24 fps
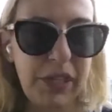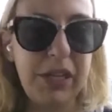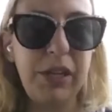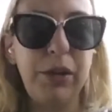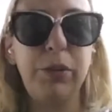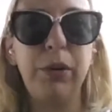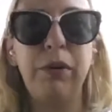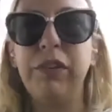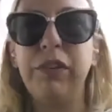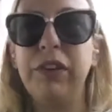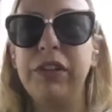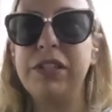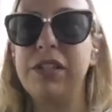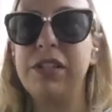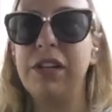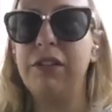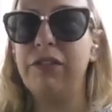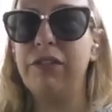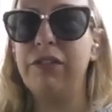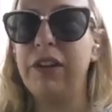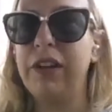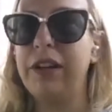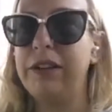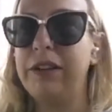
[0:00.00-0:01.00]
equivalent
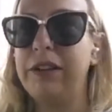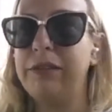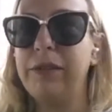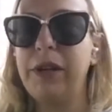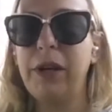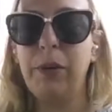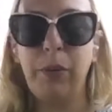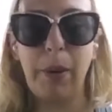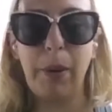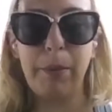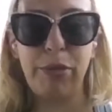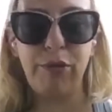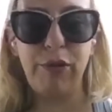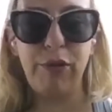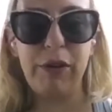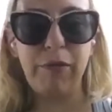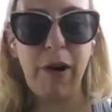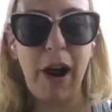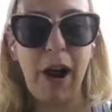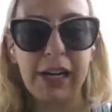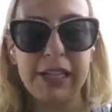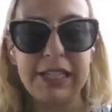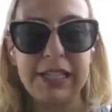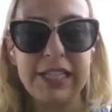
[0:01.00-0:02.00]
of a Web3
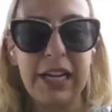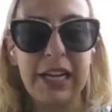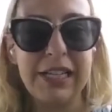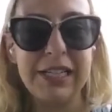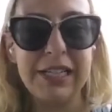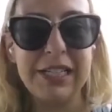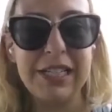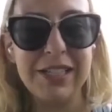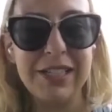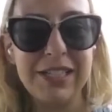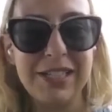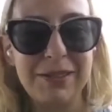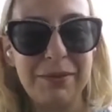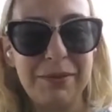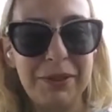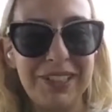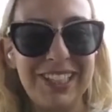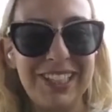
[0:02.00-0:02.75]
rocket scientist.